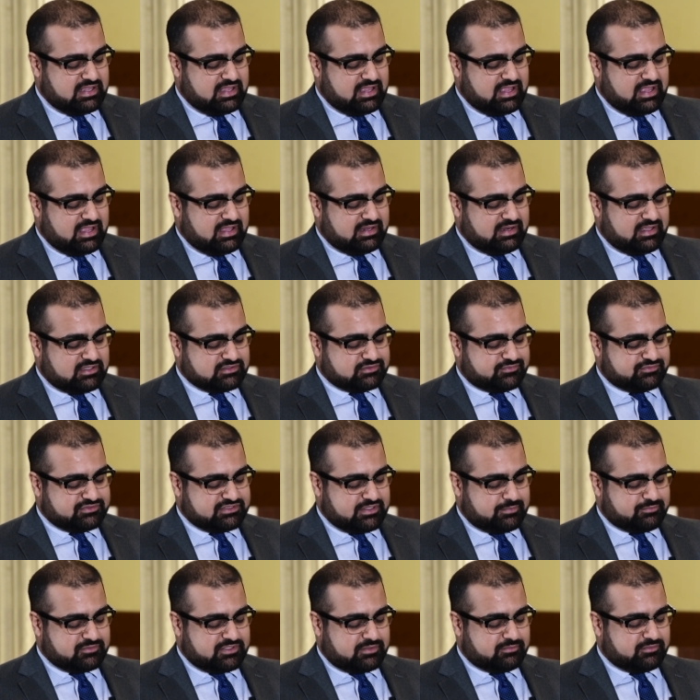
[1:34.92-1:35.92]
And as of
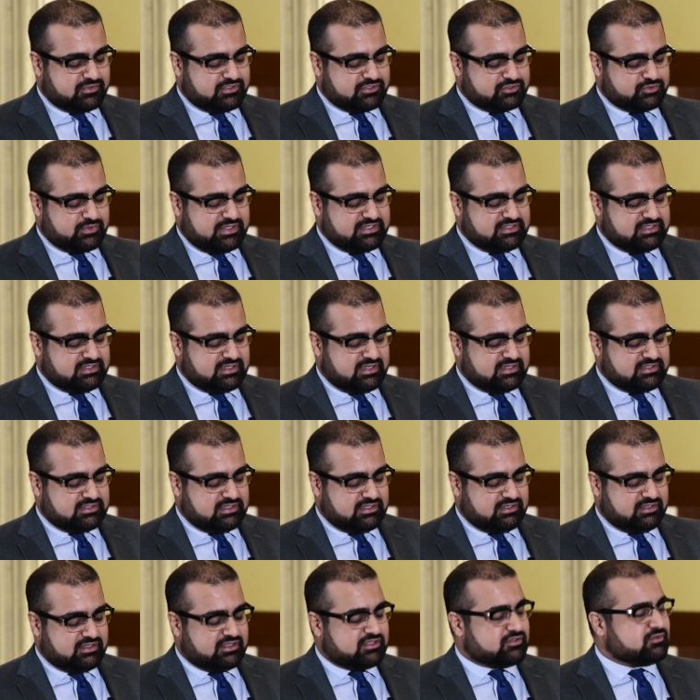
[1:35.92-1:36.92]
September twenty
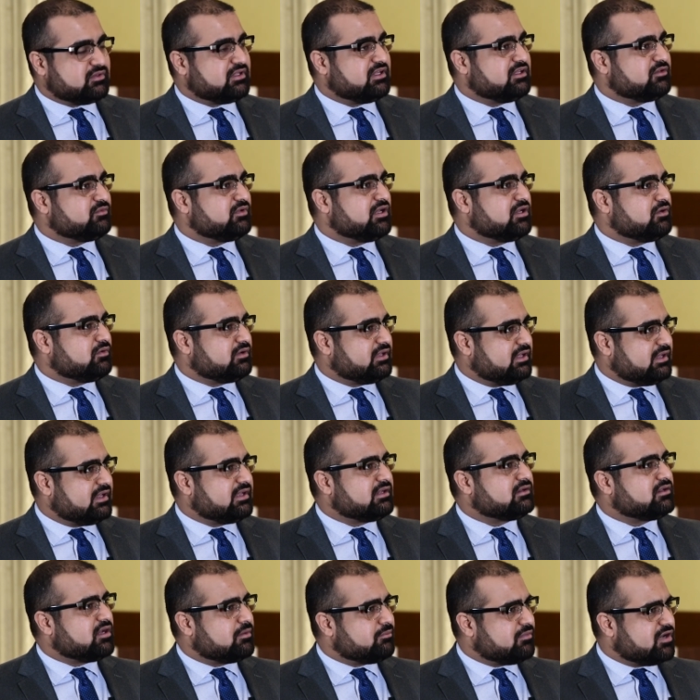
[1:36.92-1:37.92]
nineteen, year-to-date, we are looking
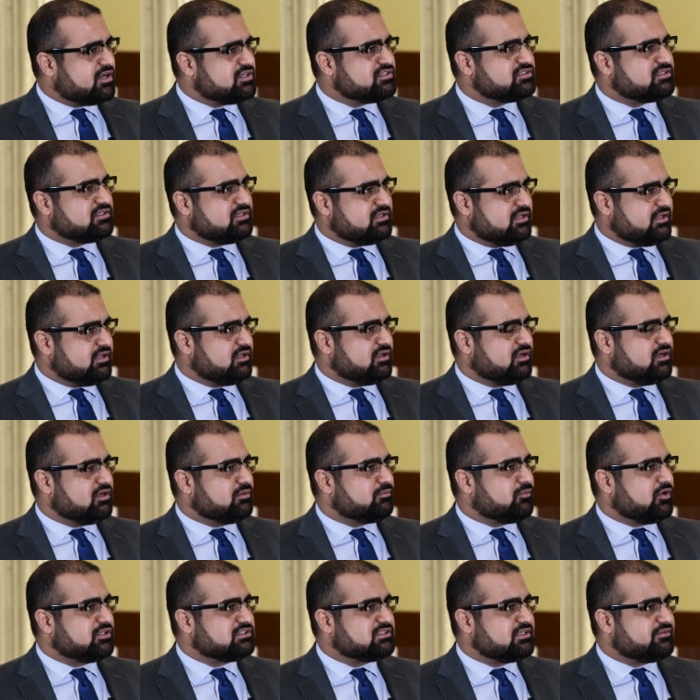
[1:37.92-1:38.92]
at a marginally uh,
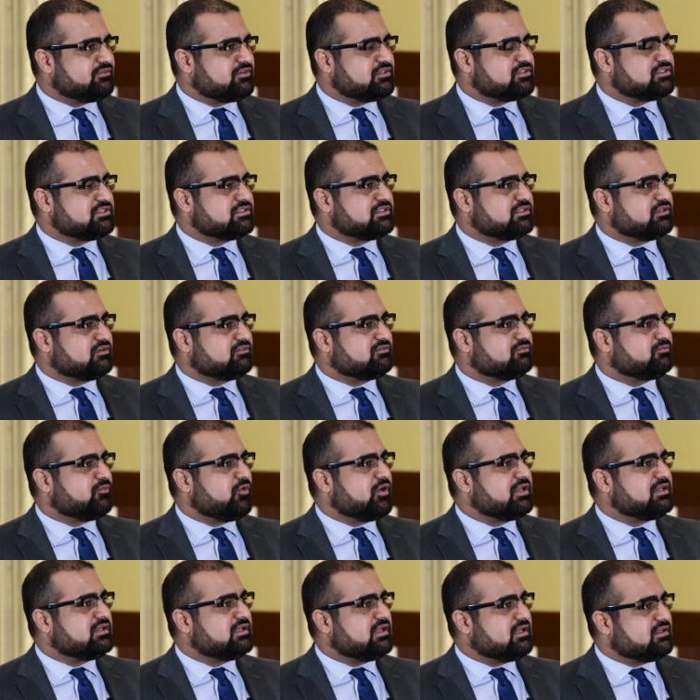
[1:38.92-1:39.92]
positive return of zero
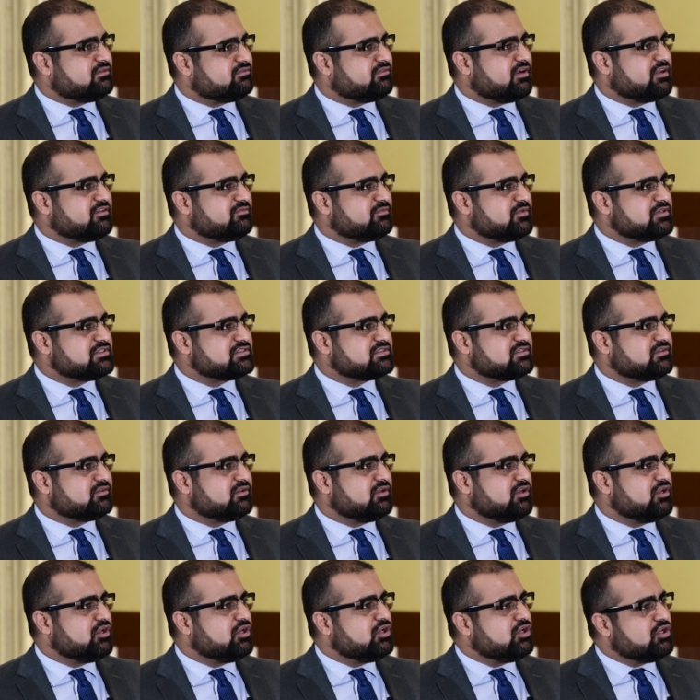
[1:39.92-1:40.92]
point eight five percent.
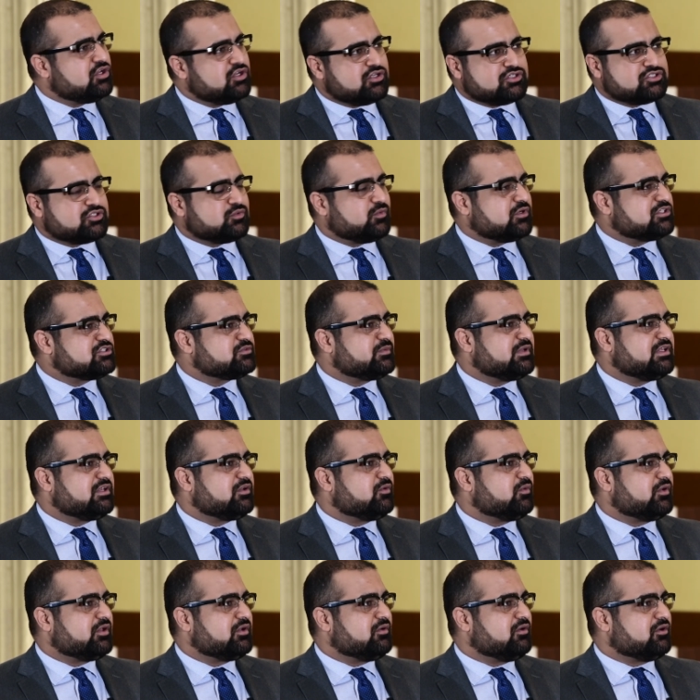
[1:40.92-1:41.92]
So what's been
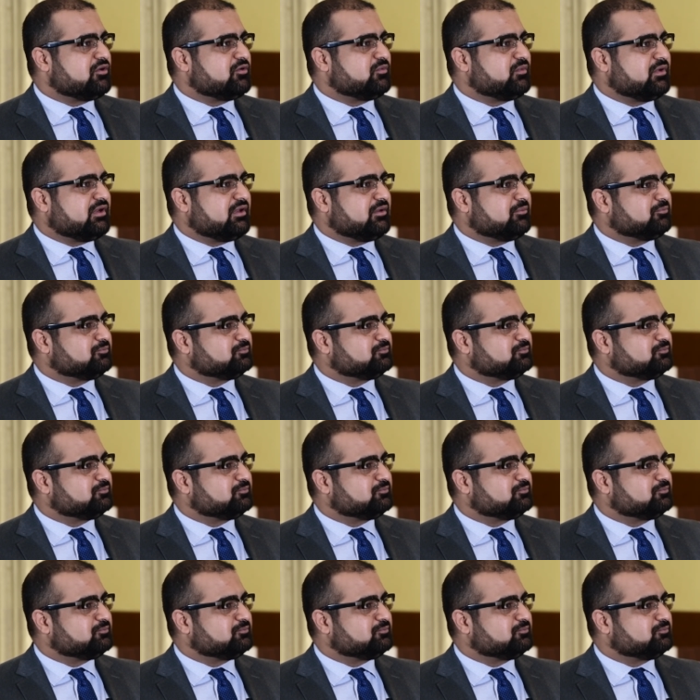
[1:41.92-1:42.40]
going on over here?